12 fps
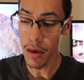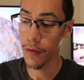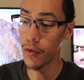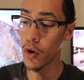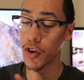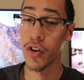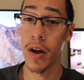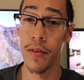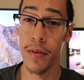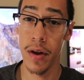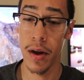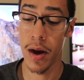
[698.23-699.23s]
if you are trying
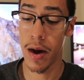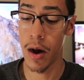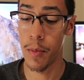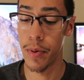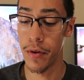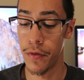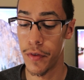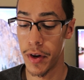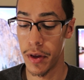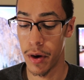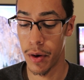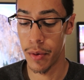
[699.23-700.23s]
to output
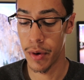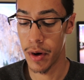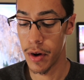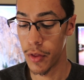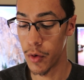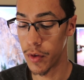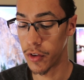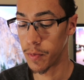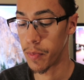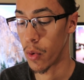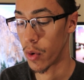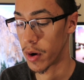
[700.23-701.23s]
video through this
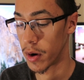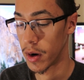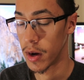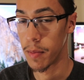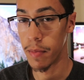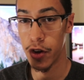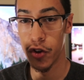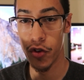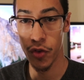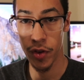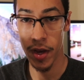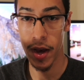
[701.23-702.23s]
port, Make
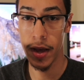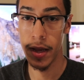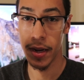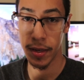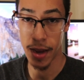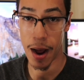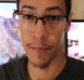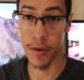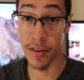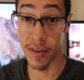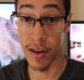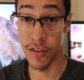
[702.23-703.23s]
sure you get an adapter
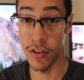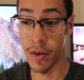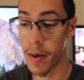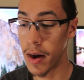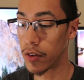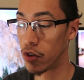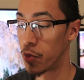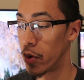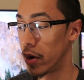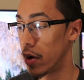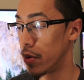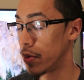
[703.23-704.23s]
that's HDMI
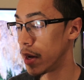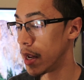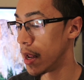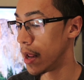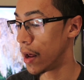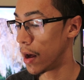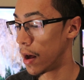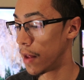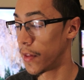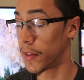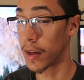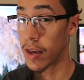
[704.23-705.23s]
2.0
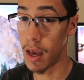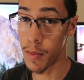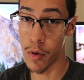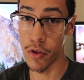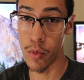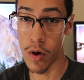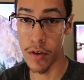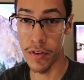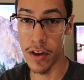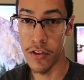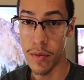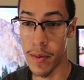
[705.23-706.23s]
and that the cable as well is
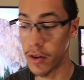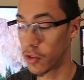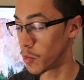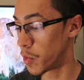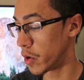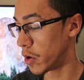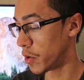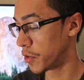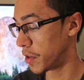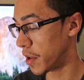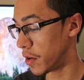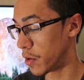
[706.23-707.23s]
HDMI 2.0
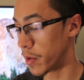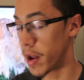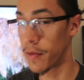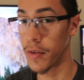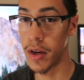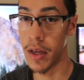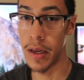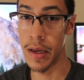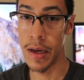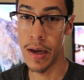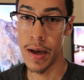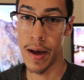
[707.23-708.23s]
so that you don't have any